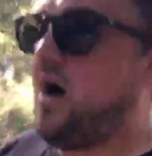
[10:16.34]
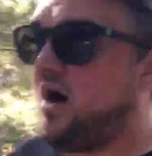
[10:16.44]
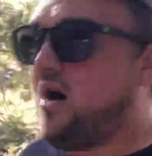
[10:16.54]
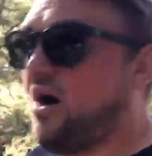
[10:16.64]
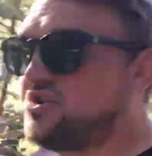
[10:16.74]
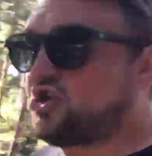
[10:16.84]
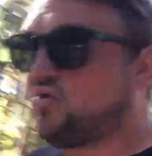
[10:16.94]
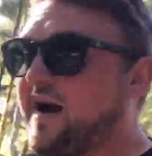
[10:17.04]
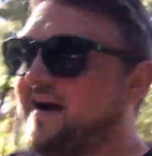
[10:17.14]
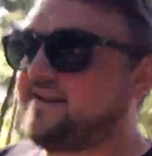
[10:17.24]
Our
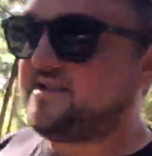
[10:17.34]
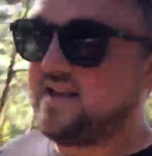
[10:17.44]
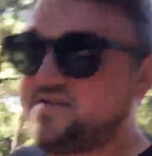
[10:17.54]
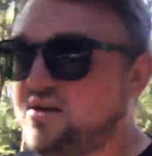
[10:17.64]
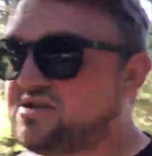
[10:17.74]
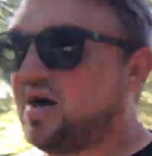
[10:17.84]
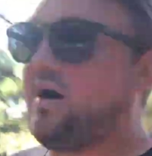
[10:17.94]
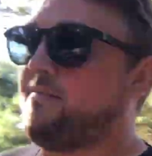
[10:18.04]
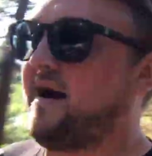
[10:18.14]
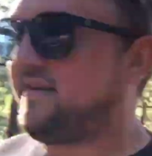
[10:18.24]
tracks, there's no
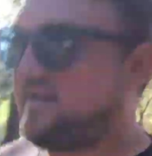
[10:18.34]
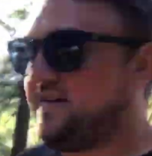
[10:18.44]
tarmac.